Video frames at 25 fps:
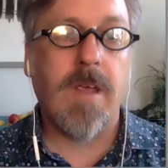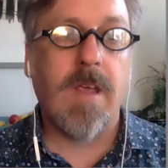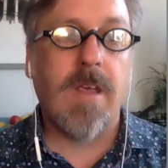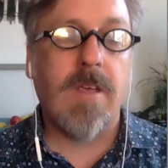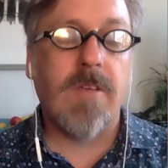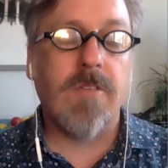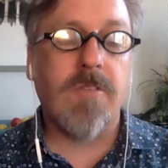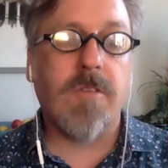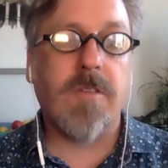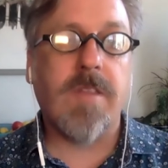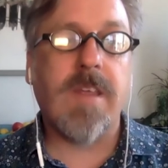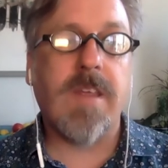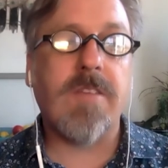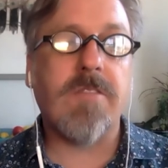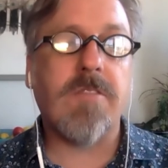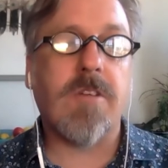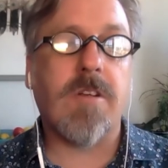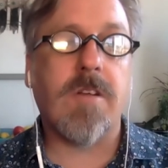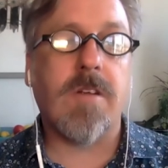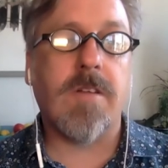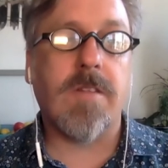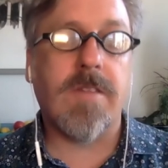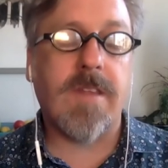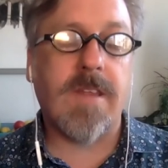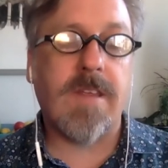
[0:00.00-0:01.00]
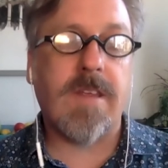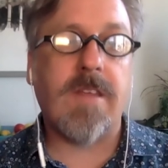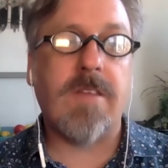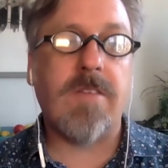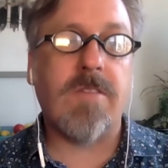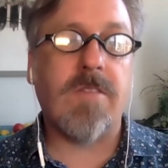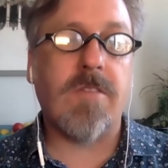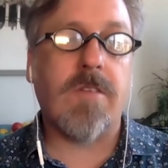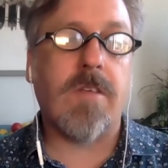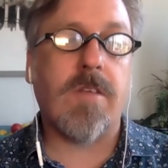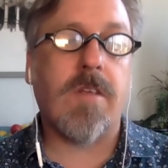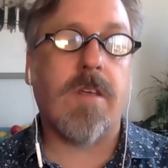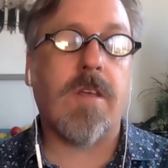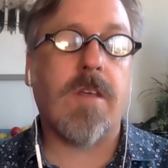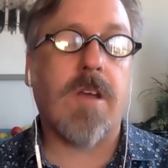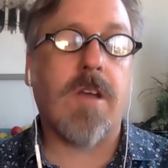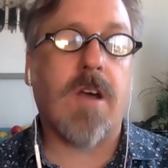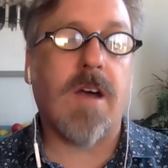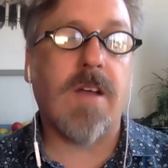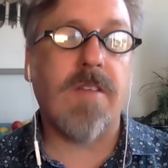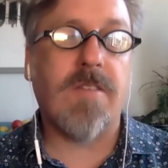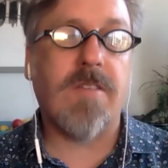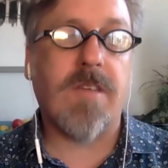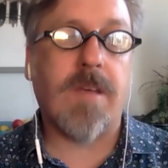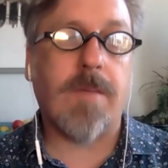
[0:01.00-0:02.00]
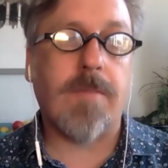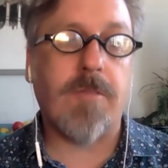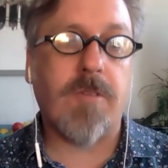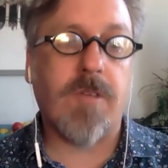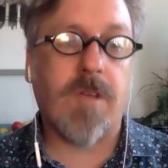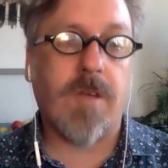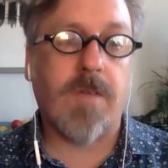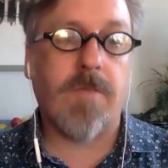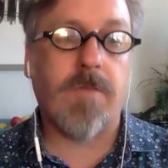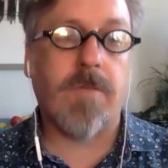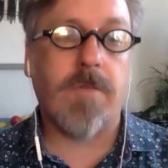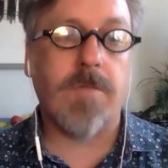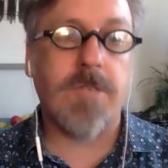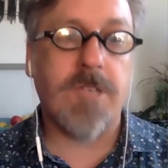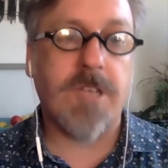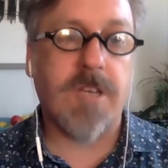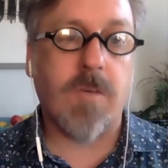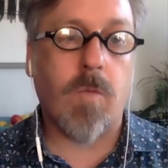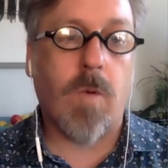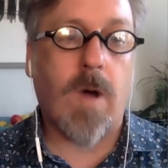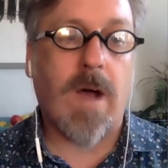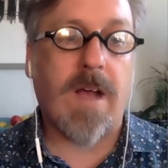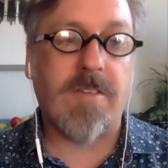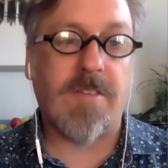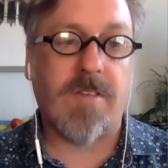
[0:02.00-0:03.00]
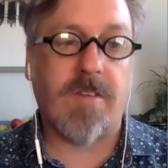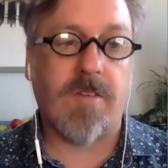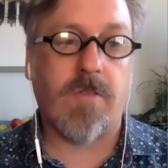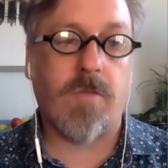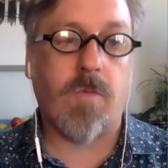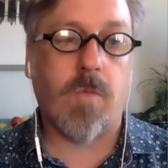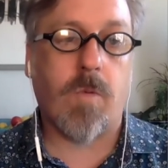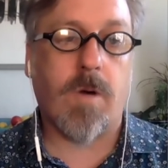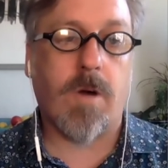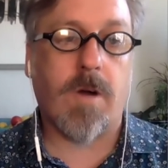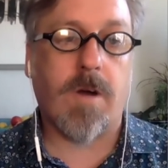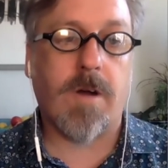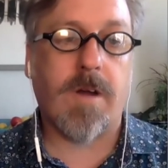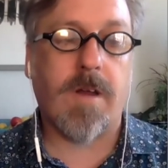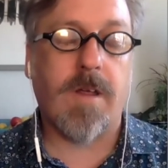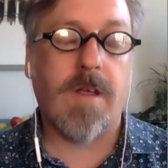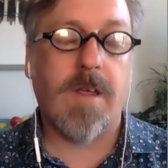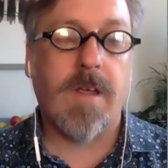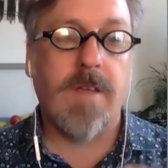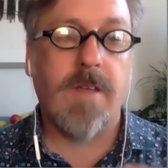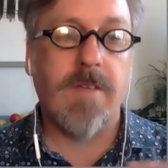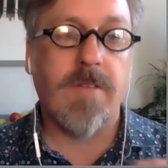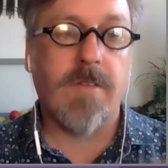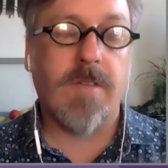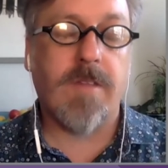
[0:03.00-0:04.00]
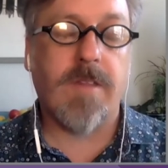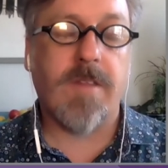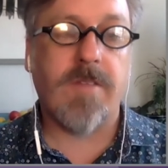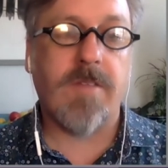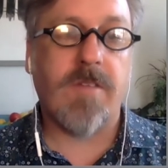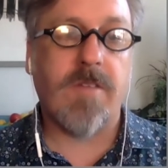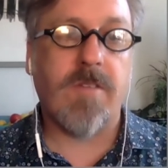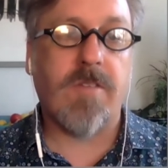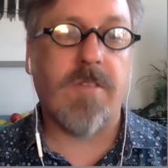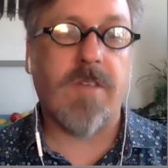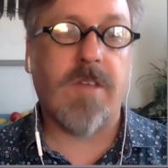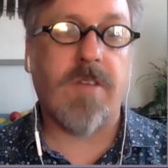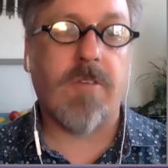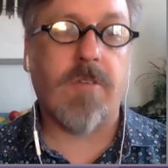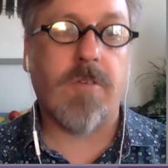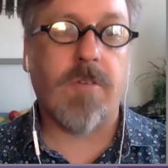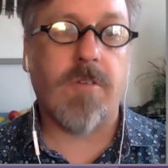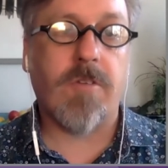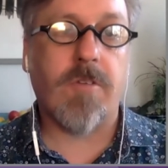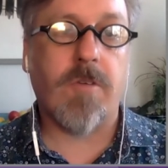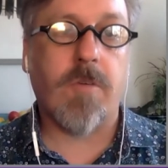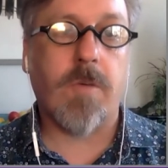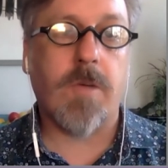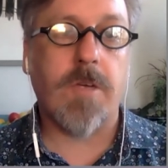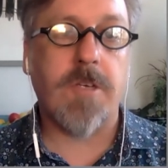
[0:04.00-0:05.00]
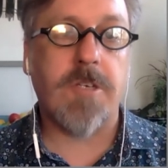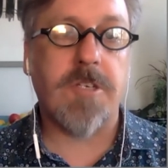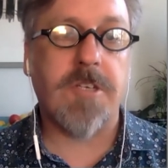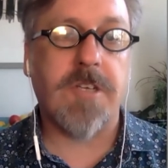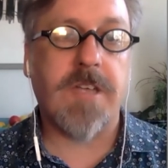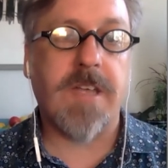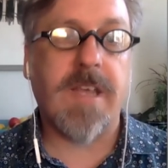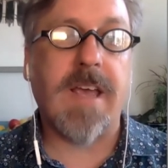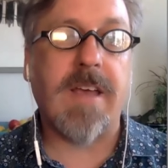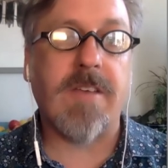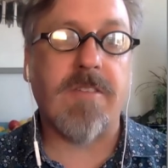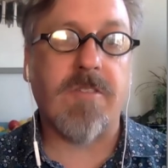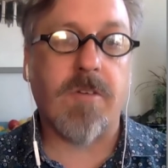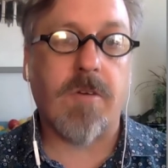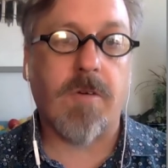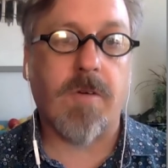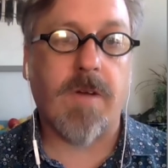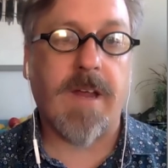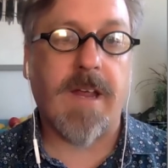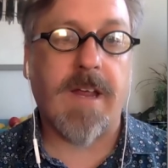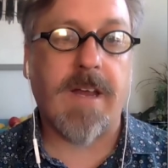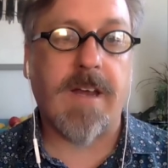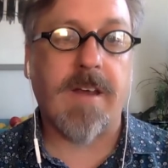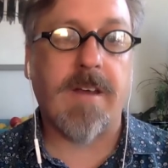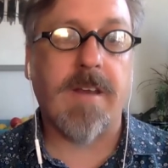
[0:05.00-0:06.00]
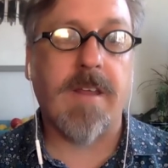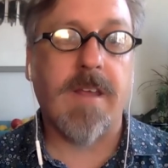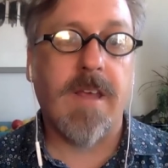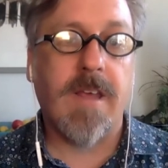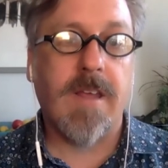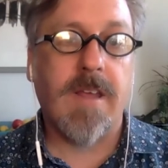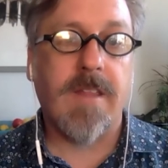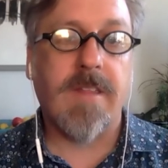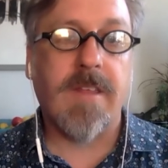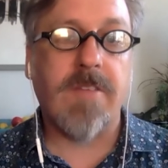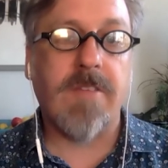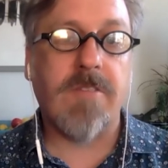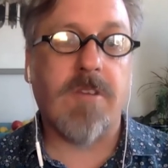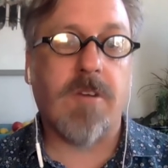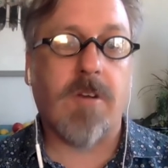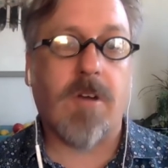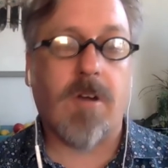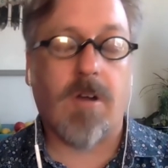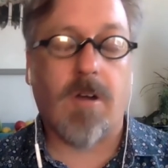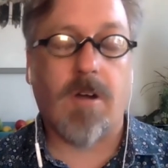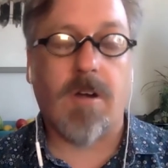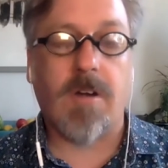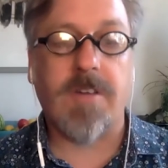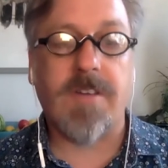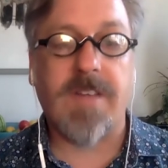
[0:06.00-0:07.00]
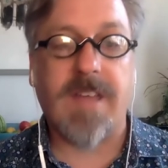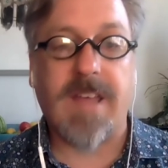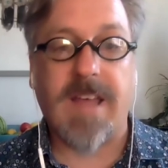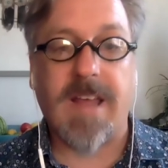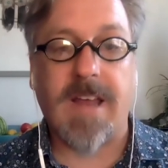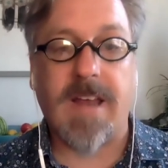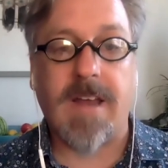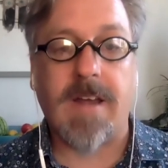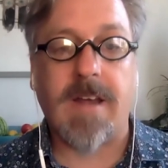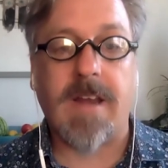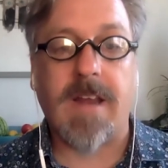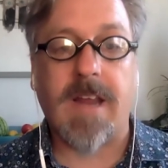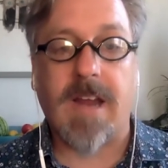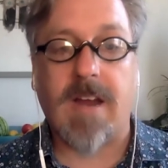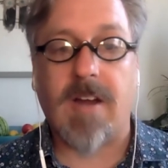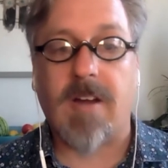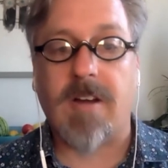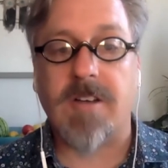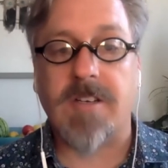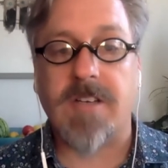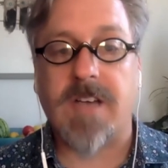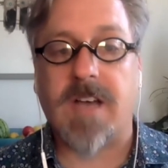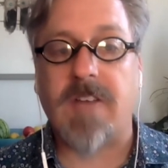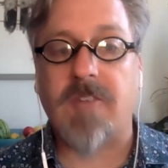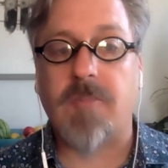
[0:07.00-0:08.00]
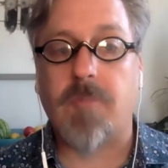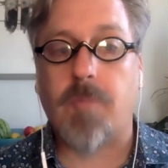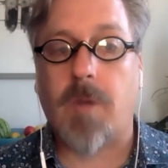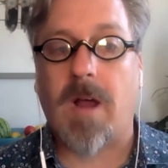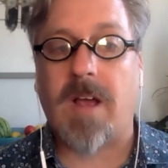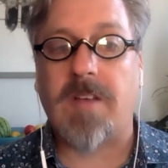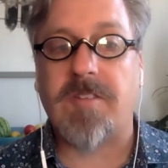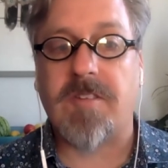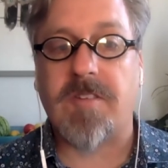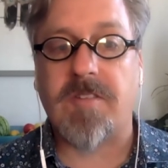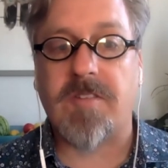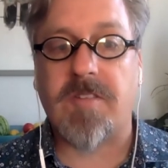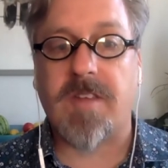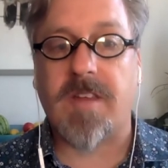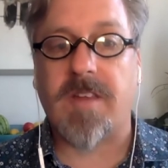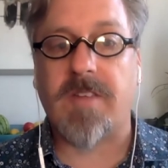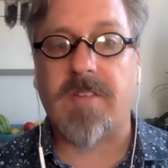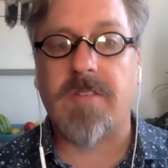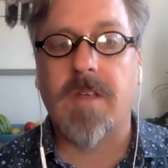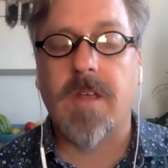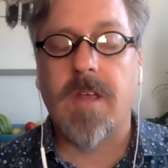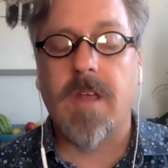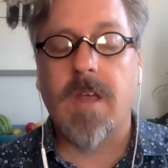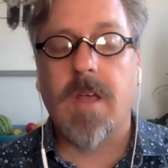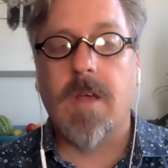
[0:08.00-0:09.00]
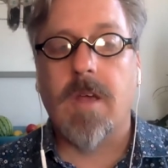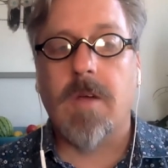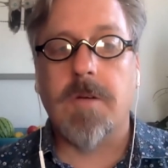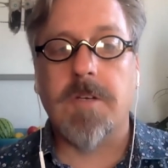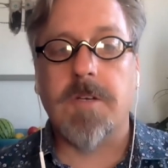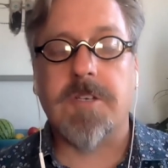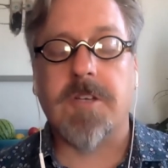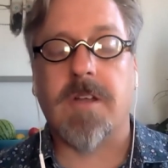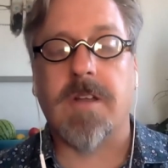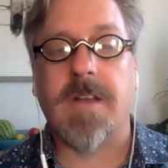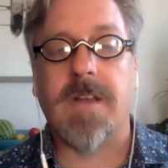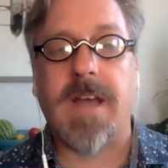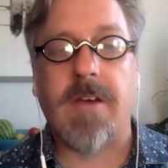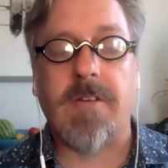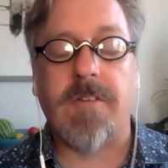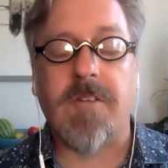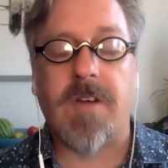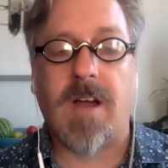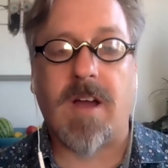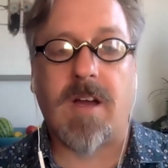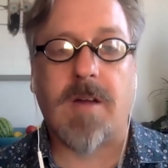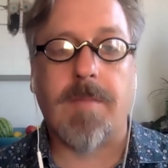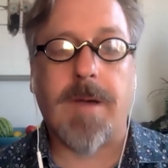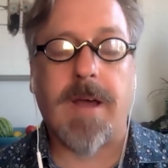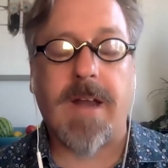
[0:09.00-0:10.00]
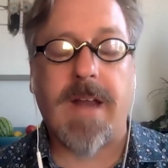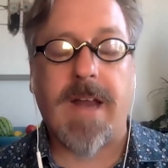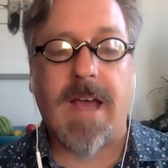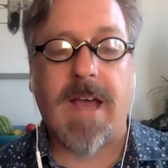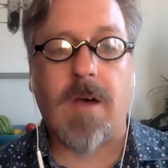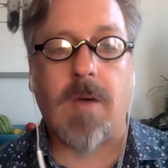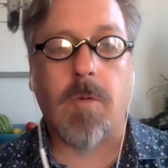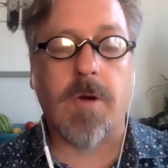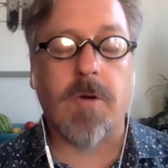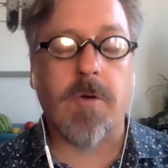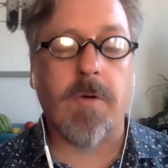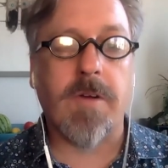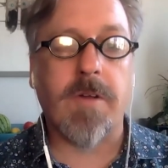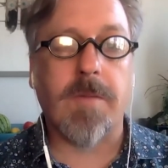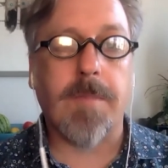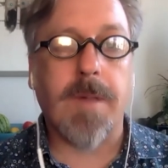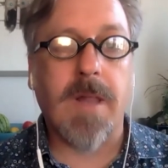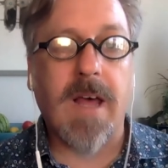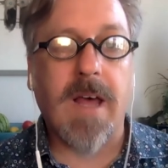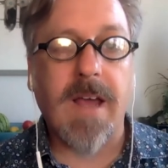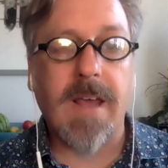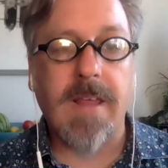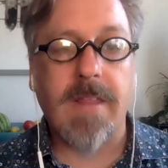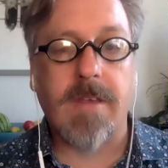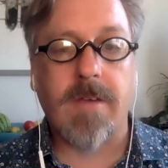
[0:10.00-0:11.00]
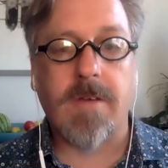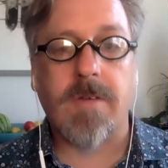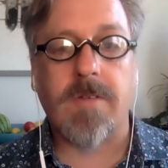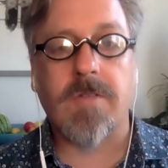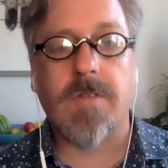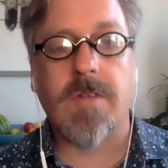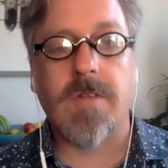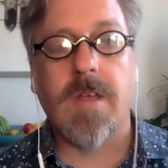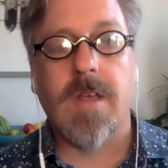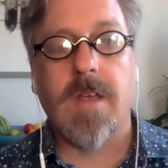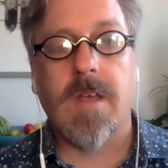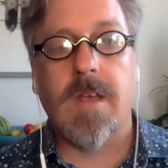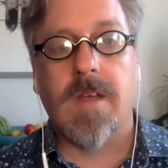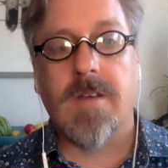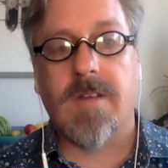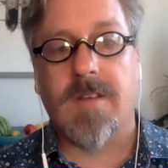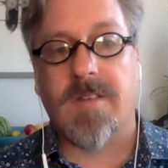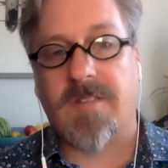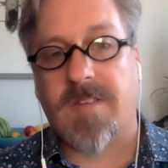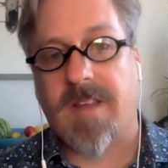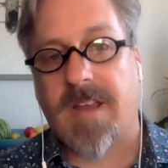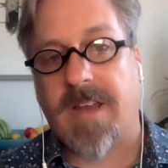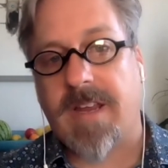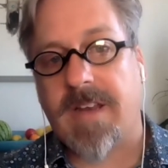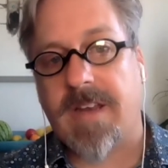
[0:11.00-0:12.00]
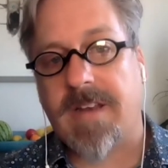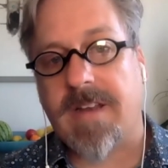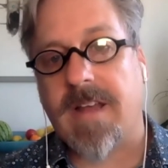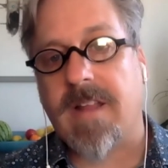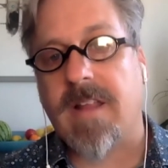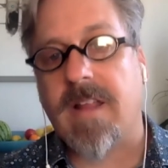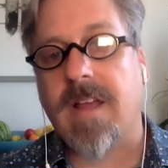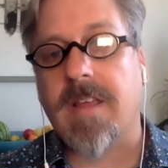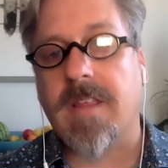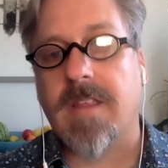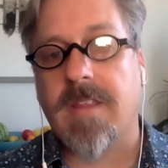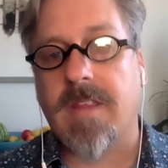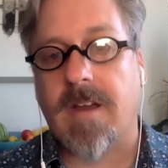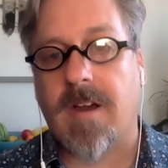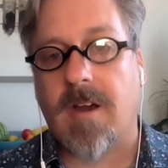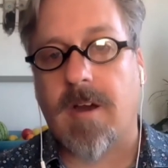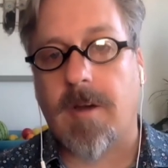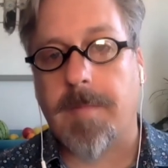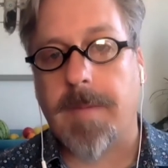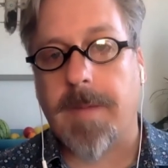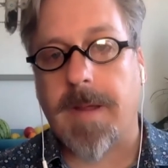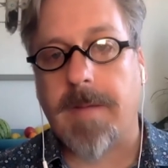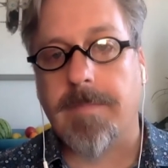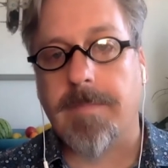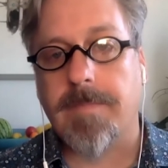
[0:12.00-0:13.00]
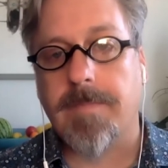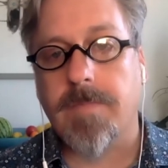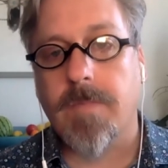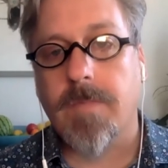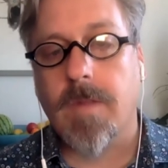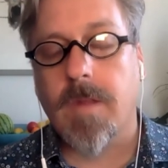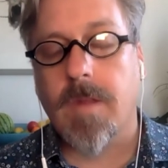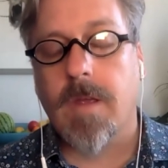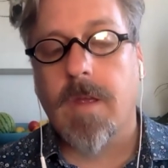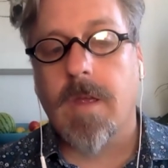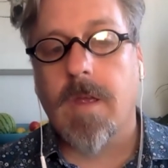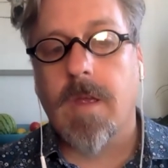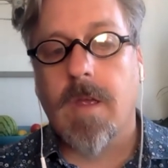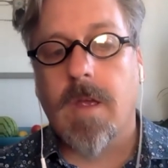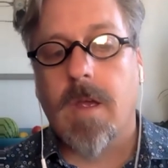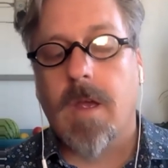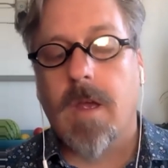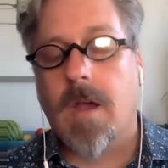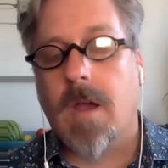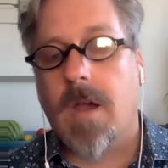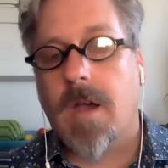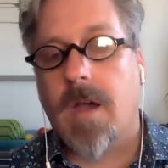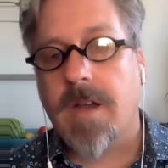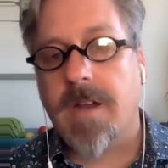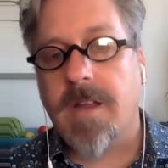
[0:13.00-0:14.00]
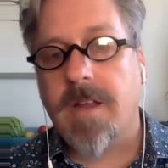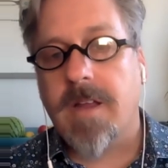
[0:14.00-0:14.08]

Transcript: So these concepts come from Jean Watson's work. So this is central to what she has created. These are her 10 Caritas processes, which I'll now talk about how we're going to apply those to psychedelic therapy. Another